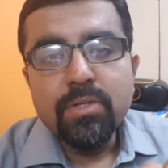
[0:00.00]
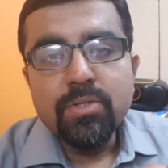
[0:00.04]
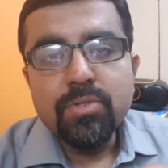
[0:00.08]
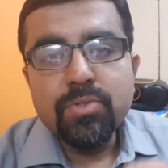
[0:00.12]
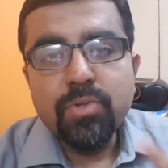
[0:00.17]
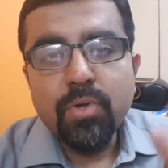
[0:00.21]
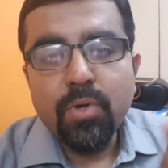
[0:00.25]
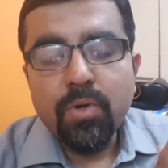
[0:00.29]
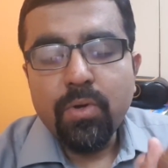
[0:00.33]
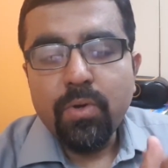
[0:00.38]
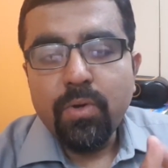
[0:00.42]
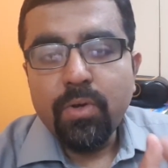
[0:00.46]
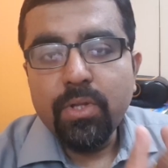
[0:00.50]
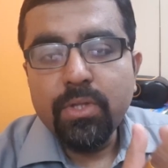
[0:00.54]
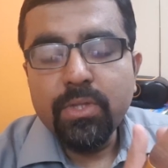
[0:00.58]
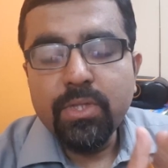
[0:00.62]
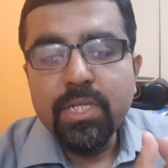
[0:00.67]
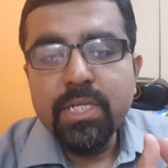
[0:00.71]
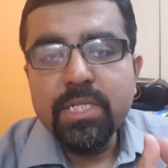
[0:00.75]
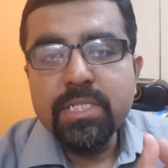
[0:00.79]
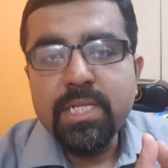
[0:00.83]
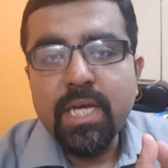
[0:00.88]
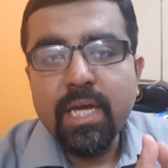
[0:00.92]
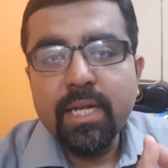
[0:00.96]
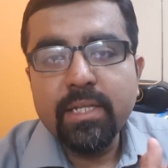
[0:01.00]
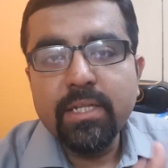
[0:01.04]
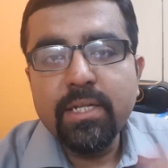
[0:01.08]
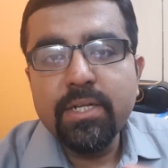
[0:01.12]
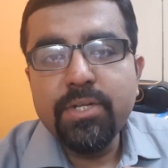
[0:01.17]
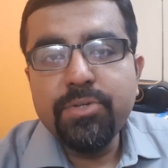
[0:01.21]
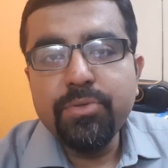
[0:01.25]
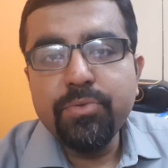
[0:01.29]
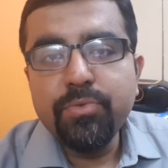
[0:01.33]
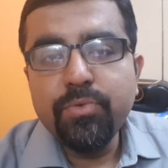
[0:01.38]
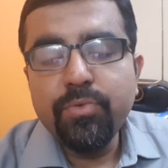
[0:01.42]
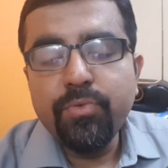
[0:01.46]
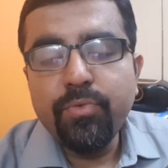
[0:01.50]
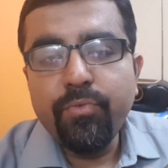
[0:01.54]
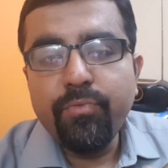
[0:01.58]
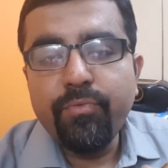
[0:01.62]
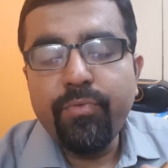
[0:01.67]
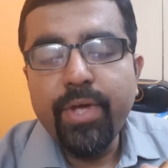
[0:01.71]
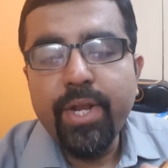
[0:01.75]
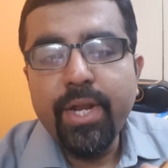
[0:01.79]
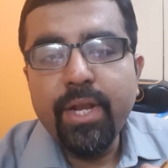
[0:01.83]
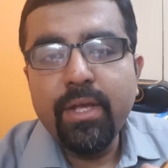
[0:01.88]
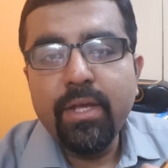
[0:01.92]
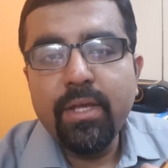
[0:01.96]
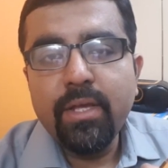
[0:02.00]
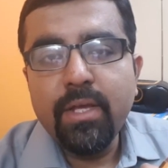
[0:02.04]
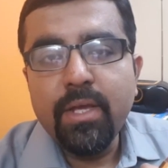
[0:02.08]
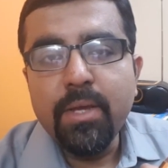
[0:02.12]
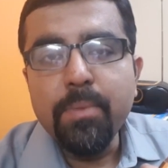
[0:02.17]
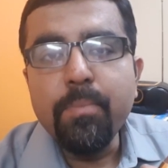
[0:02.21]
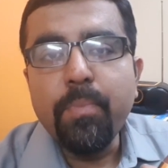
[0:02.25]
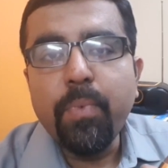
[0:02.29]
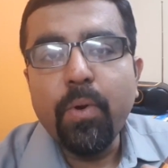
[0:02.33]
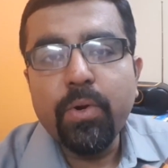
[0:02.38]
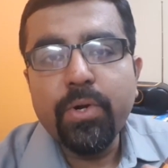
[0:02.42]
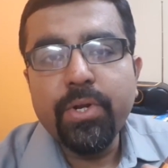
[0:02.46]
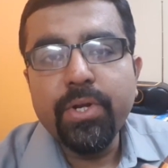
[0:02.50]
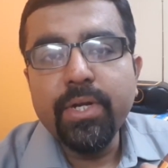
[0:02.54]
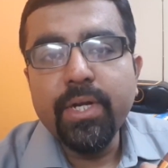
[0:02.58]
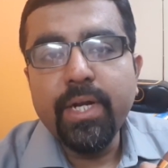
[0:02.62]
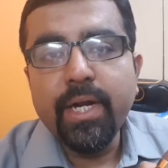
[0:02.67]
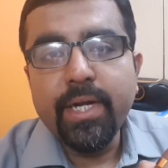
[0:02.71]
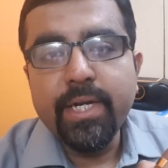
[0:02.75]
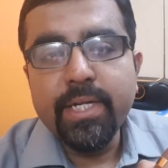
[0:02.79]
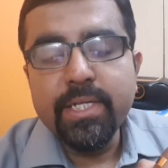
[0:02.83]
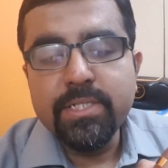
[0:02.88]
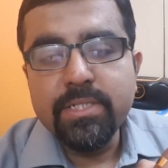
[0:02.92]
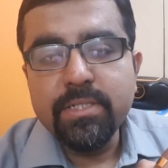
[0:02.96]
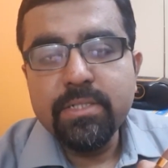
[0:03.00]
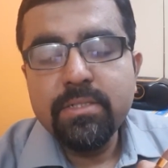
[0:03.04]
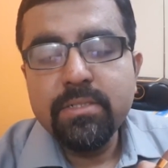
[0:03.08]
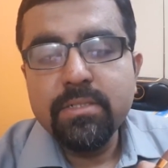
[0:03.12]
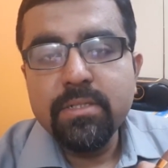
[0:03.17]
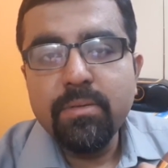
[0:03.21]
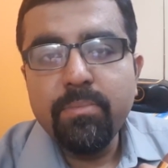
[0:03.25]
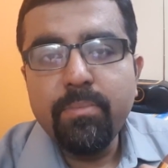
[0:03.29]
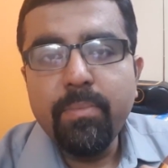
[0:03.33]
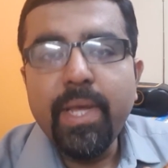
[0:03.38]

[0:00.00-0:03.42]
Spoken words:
So these are the two very important conditions.